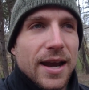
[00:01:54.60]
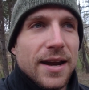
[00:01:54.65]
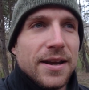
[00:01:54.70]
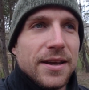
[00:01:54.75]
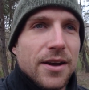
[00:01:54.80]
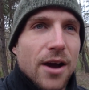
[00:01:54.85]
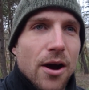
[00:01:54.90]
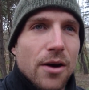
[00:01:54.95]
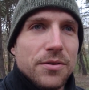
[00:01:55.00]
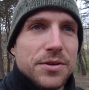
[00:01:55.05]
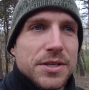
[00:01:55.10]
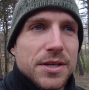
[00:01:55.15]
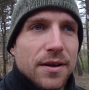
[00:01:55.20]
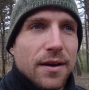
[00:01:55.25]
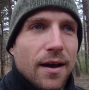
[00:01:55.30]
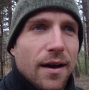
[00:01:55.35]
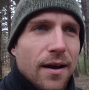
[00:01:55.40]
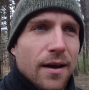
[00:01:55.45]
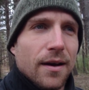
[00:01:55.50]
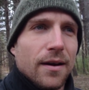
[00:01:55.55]
And he goes,
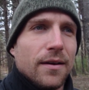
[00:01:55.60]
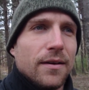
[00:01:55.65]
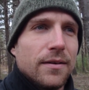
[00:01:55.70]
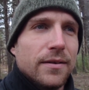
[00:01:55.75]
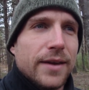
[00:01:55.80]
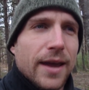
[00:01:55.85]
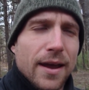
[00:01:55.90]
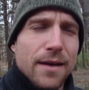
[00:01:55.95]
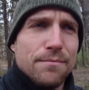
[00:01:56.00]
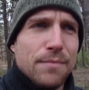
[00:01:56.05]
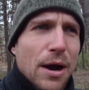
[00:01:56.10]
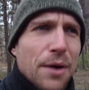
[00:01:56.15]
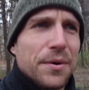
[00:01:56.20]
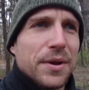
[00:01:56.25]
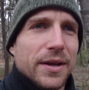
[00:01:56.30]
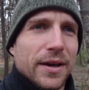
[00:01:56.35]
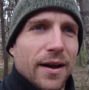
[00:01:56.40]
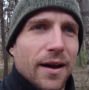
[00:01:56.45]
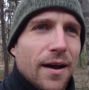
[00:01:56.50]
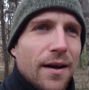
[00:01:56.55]
huh,
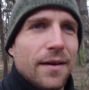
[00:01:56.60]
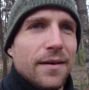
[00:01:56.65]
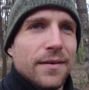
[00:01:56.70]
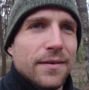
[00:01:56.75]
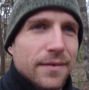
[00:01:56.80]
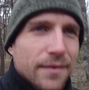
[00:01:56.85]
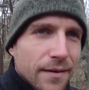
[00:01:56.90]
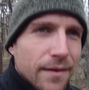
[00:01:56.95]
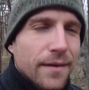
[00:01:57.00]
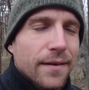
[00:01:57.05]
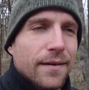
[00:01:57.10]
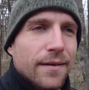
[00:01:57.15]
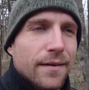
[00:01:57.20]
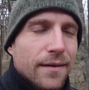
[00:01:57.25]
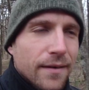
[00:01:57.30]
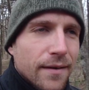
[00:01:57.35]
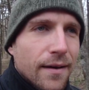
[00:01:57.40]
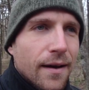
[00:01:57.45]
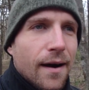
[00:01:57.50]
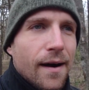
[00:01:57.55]
Cambodia, huh?
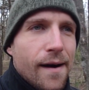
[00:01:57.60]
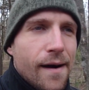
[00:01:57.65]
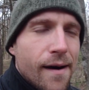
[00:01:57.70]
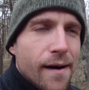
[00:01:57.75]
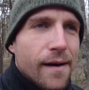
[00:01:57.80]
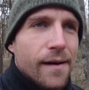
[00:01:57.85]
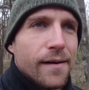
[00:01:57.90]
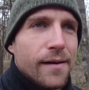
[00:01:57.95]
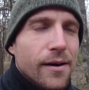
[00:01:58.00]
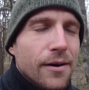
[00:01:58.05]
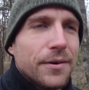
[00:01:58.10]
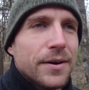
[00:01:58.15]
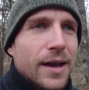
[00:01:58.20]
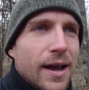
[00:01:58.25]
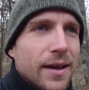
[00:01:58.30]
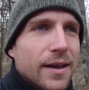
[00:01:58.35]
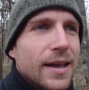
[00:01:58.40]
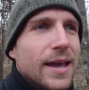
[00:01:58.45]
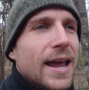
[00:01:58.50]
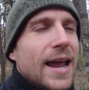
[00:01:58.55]
Huh,
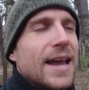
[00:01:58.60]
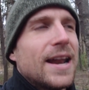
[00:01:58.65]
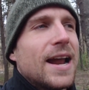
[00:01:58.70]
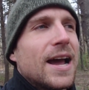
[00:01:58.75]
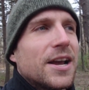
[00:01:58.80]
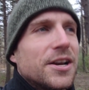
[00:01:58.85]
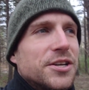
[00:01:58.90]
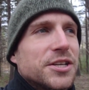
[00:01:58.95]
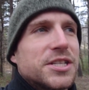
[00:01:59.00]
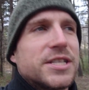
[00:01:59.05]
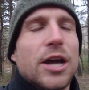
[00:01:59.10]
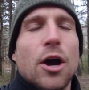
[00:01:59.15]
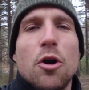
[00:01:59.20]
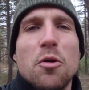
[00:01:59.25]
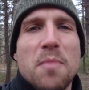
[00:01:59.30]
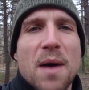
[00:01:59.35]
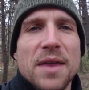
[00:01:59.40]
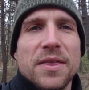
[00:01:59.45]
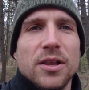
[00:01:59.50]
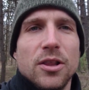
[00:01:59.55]
okay. And I could just
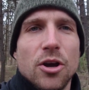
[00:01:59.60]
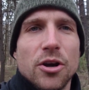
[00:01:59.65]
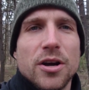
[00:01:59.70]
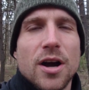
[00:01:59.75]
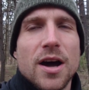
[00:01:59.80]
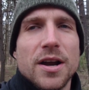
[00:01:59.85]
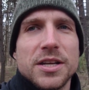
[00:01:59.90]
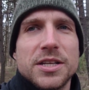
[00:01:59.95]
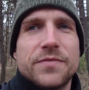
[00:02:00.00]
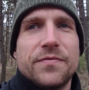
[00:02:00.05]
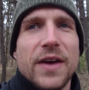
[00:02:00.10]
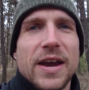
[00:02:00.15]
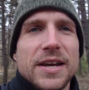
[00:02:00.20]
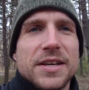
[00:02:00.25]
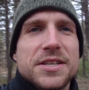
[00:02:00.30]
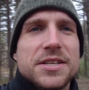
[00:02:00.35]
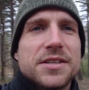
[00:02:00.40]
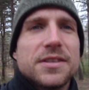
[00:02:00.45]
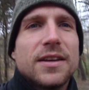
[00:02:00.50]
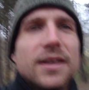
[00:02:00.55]
tell by the look on his
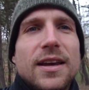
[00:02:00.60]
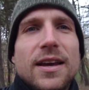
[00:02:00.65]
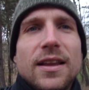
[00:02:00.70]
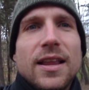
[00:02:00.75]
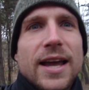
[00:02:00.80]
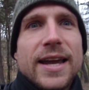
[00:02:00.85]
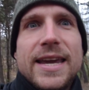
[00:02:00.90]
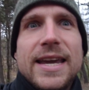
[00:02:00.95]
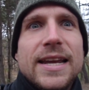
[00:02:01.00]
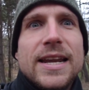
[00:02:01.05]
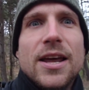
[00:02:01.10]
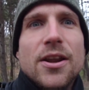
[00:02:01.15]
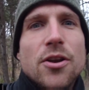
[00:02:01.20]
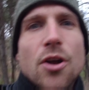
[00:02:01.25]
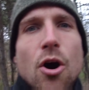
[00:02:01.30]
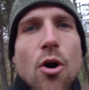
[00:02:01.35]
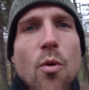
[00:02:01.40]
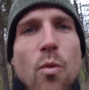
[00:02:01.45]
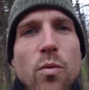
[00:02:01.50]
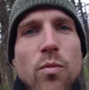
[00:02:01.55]
face, like, he didn't
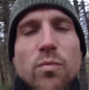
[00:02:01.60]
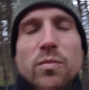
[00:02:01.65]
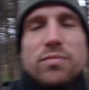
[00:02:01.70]
know.